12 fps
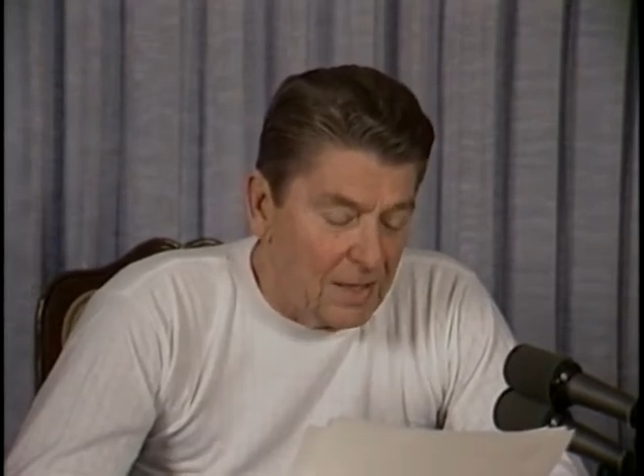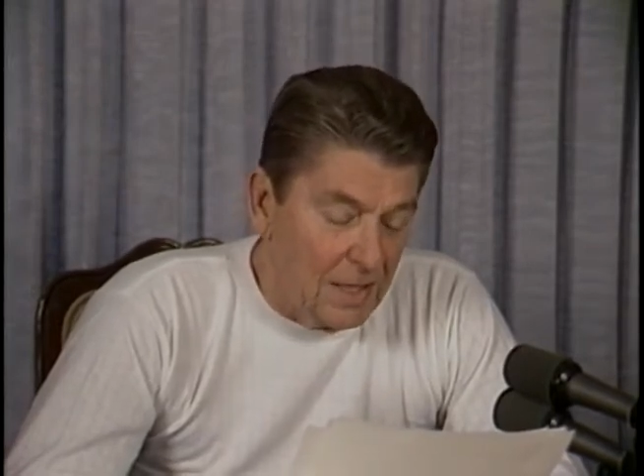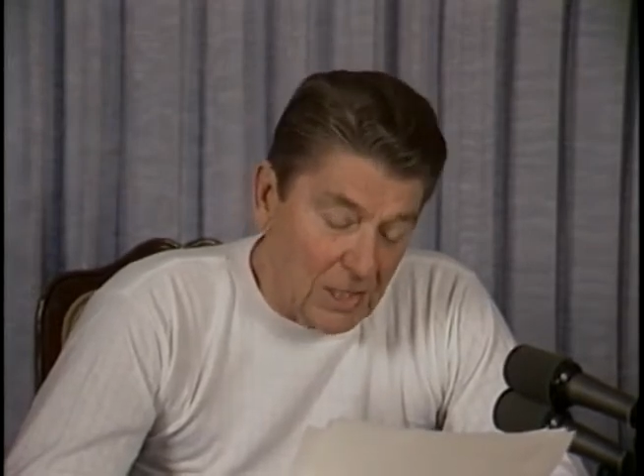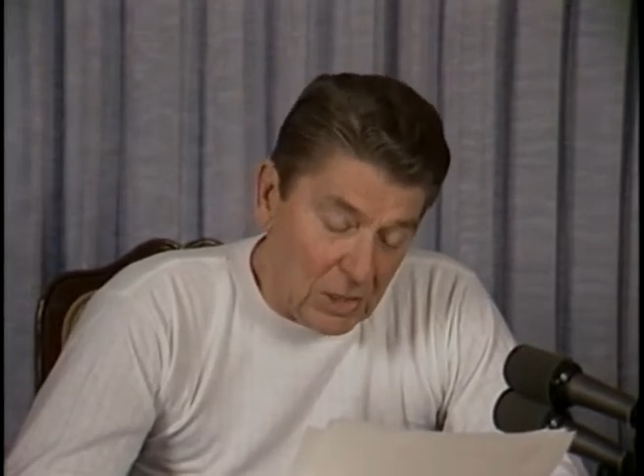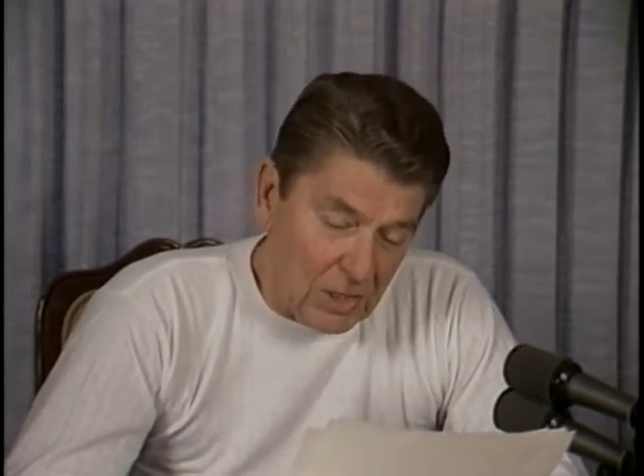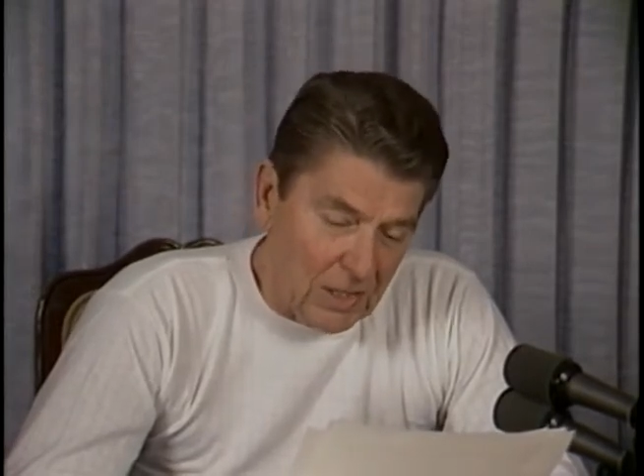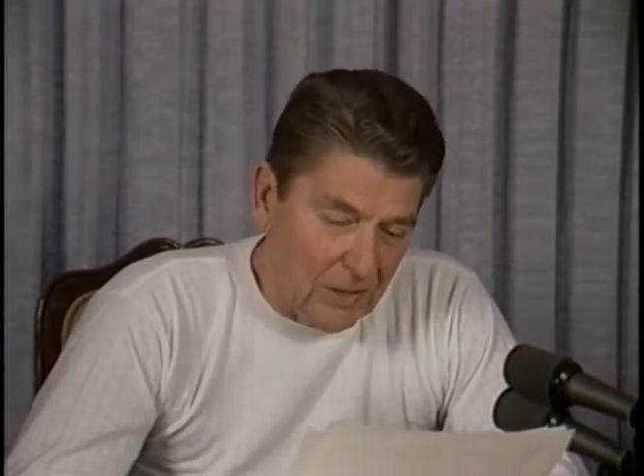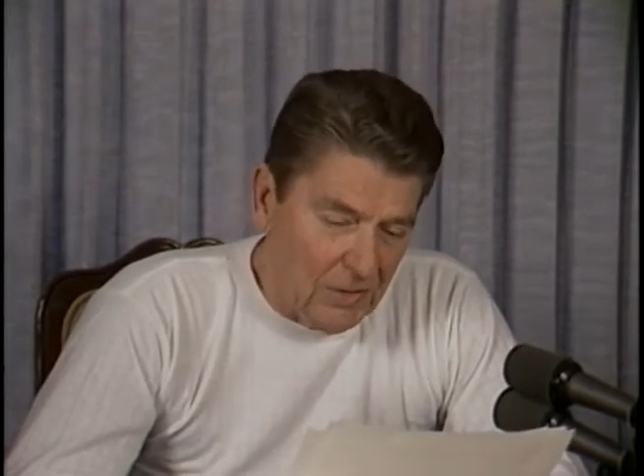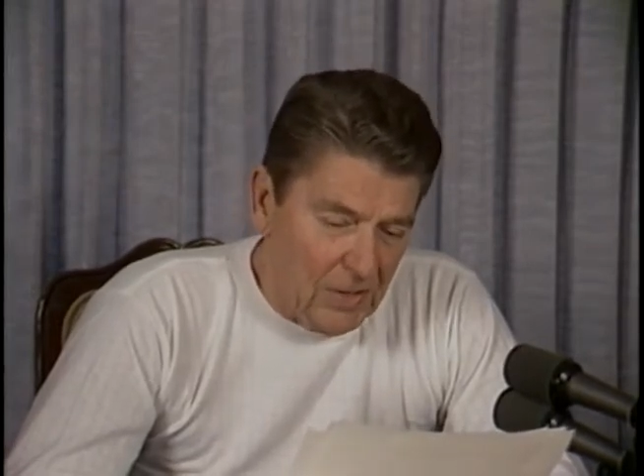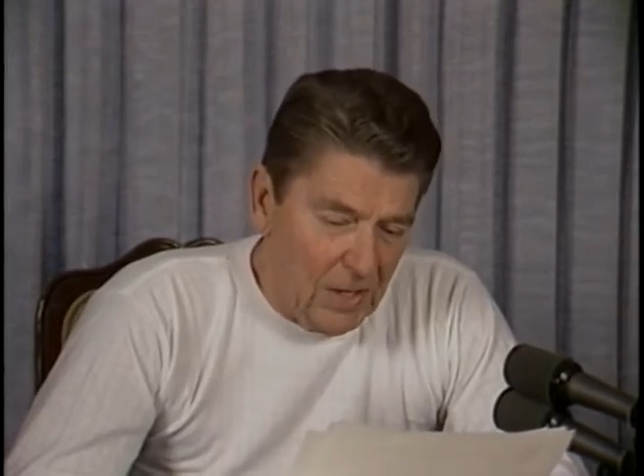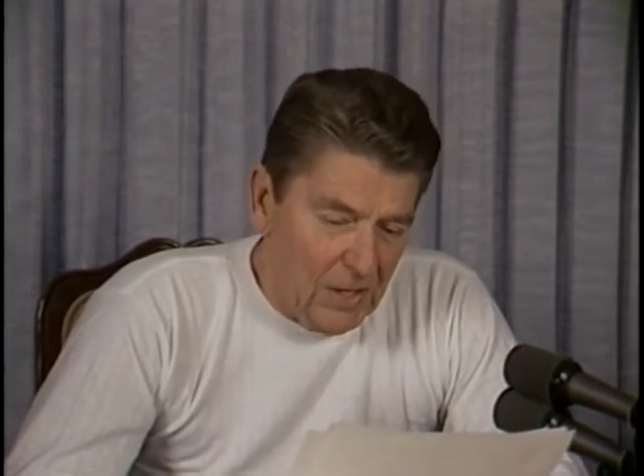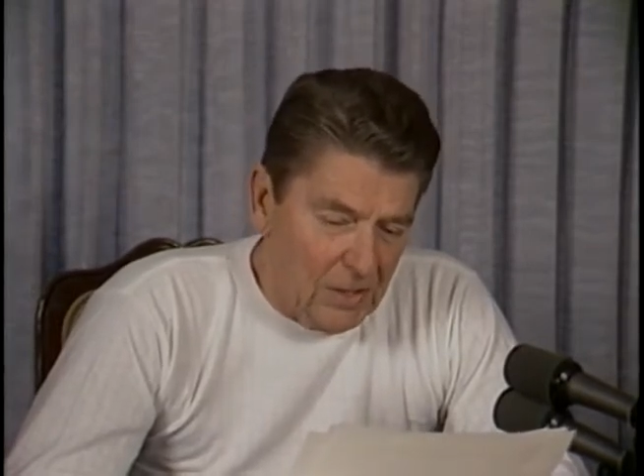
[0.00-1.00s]
This year,
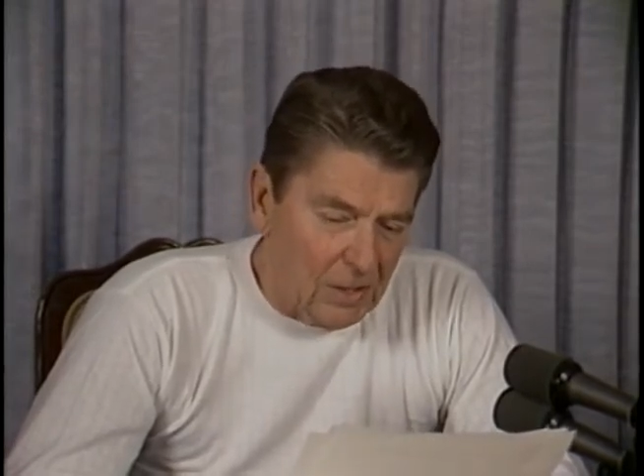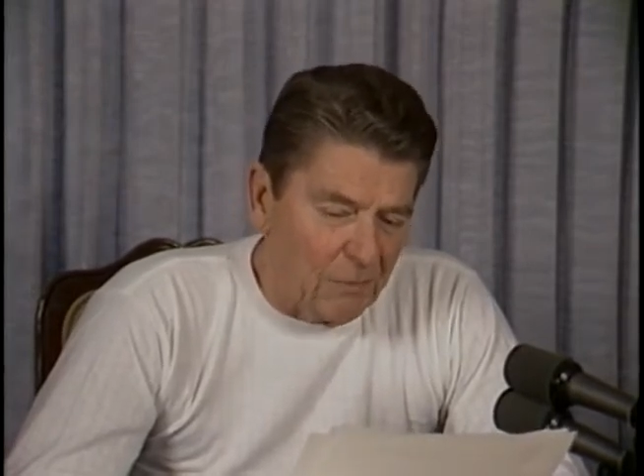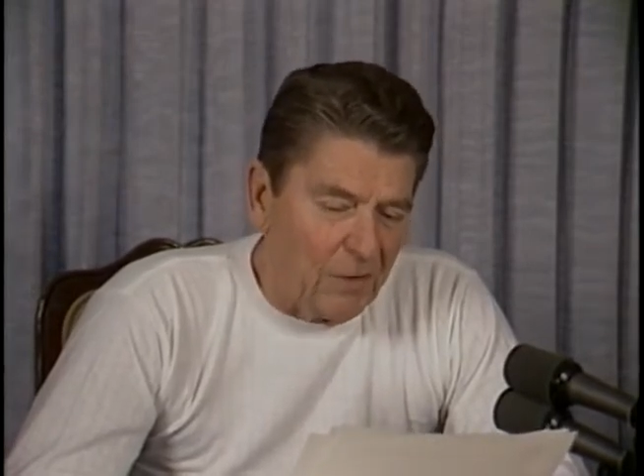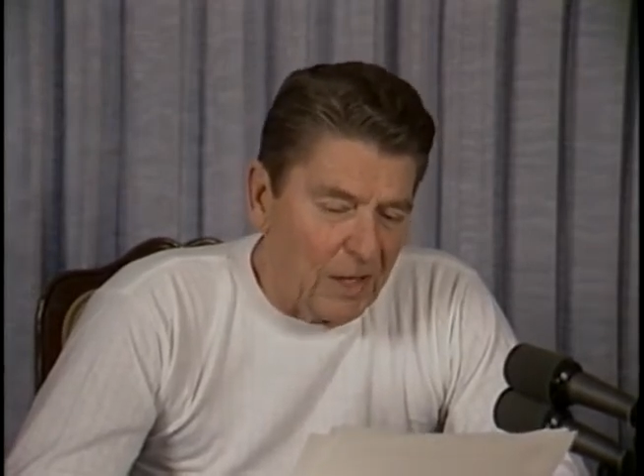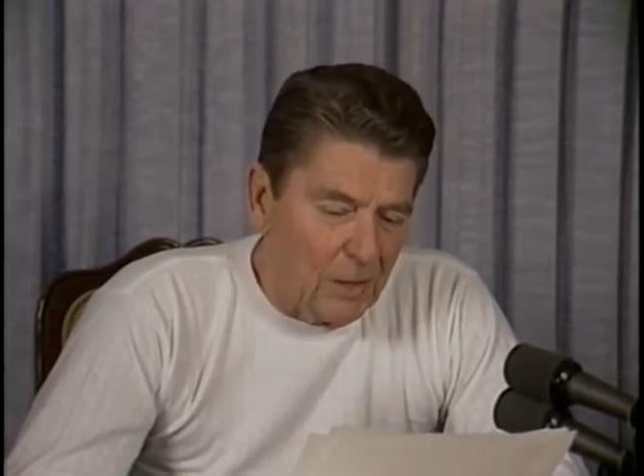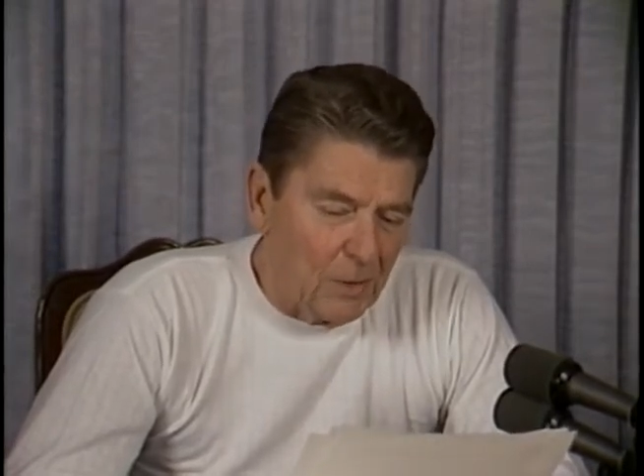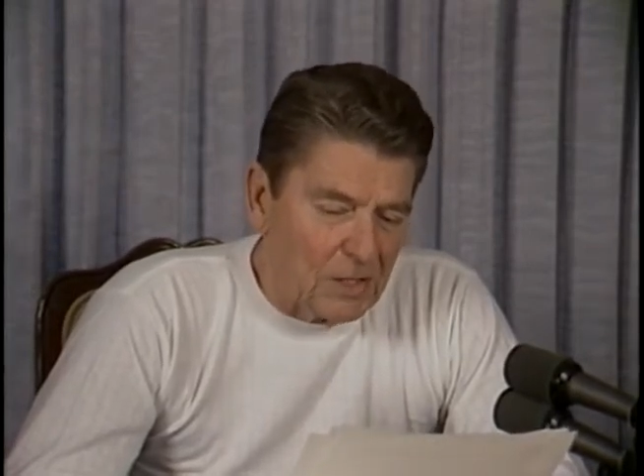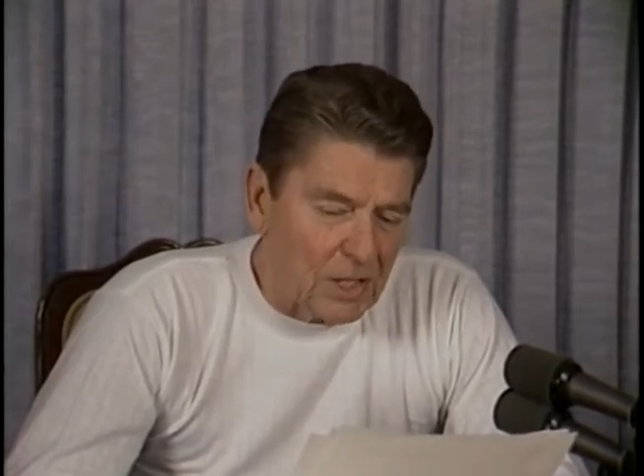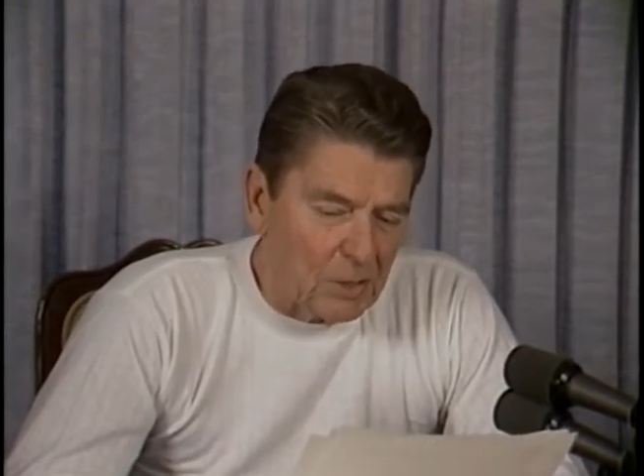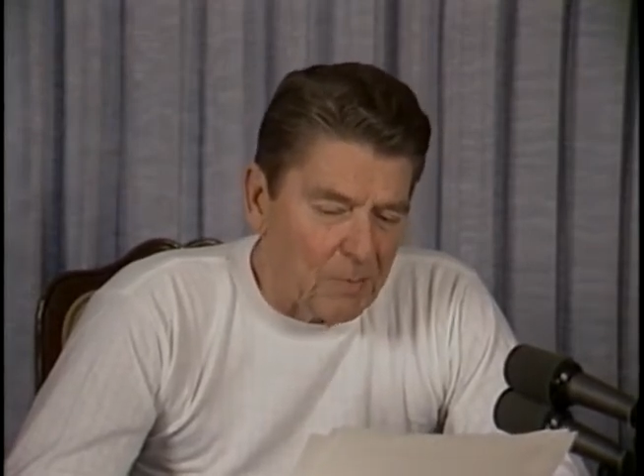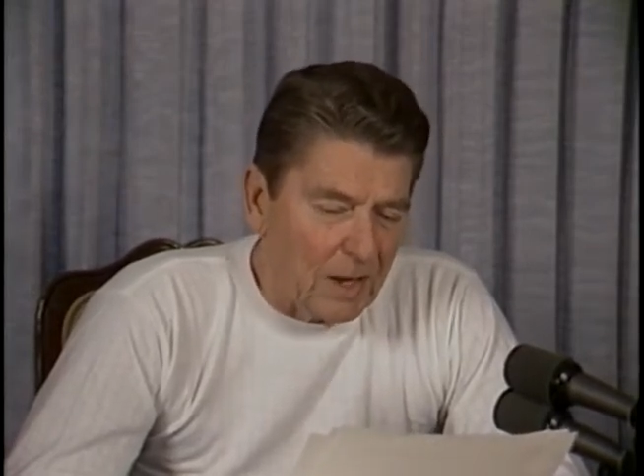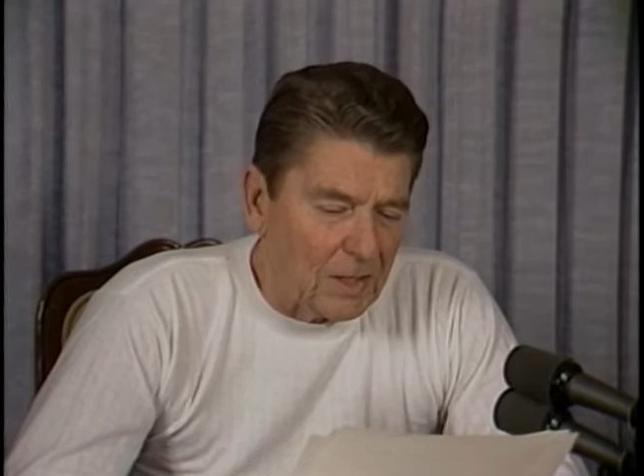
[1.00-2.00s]
the figure is
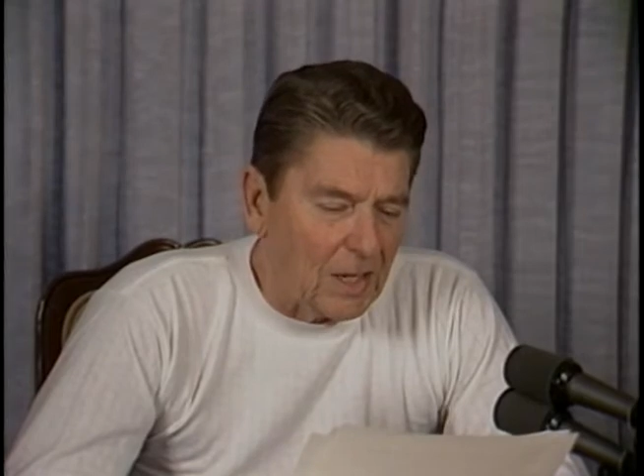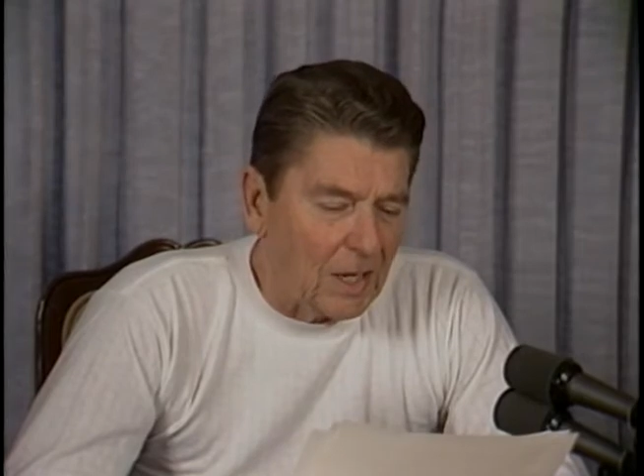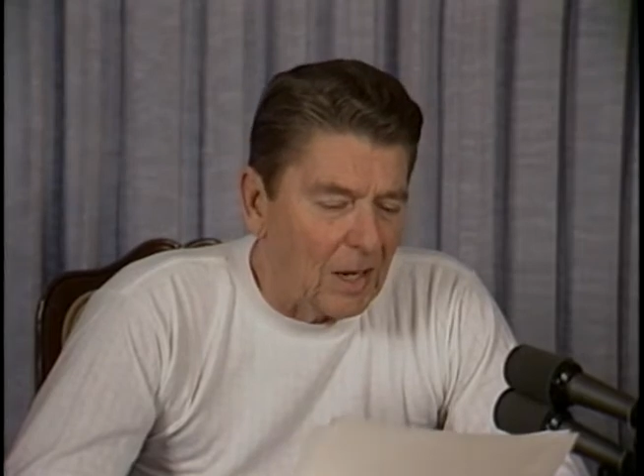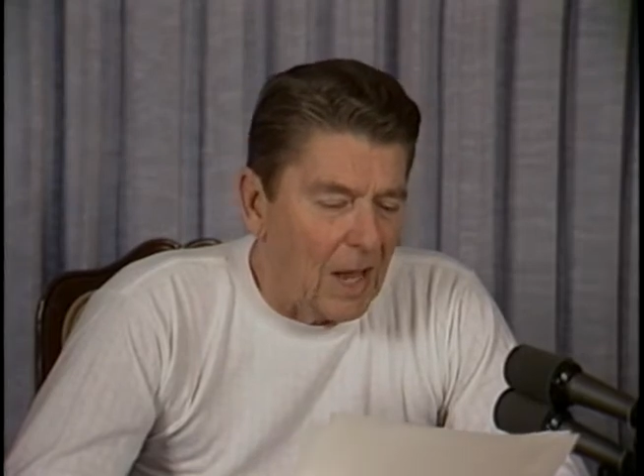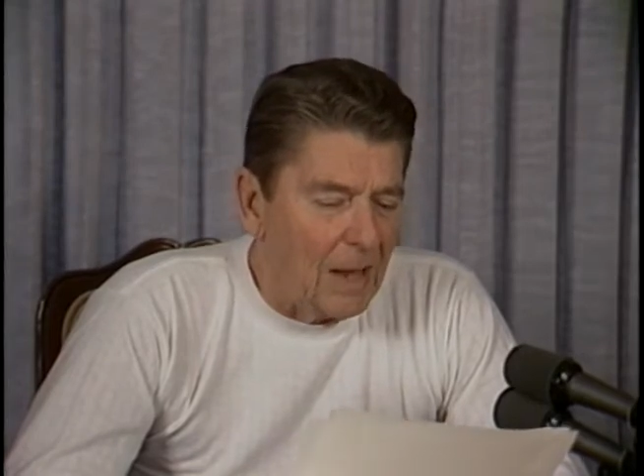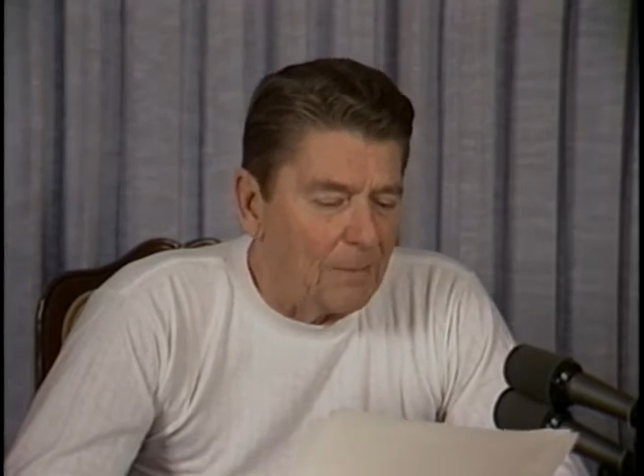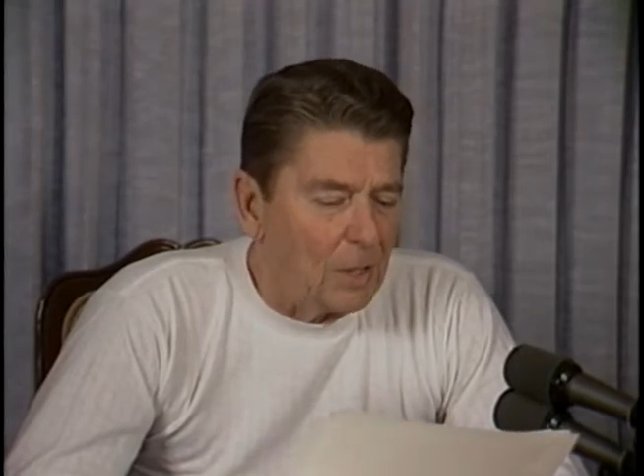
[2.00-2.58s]
expected to climb